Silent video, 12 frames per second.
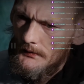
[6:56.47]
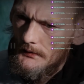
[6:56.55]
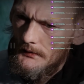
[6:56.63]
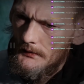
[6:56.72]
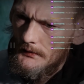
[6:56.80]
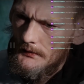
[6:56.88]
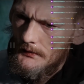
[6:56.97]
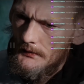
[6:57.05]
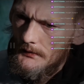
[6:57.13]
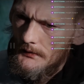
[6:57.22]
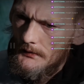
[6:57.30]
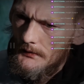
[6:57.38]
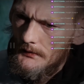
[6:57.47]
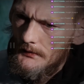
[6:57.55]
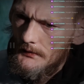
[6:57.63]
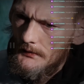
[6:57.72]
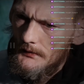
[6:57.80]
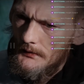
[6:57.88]

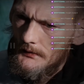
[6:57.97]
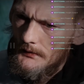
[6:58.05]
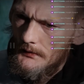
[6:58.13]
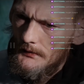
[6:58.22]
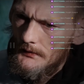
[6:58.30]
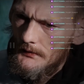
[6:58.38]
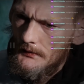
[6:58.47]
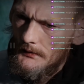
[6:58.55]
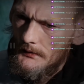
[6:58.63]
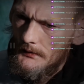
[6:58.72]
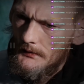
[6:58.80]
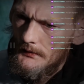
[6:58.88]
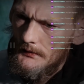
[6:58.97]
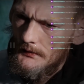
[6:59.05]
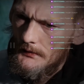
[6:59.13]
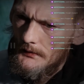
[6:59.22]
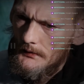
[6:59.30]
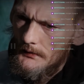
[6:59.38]

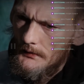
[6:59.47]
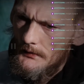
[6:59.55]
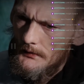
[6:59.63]
No words are spoken by the person on screen.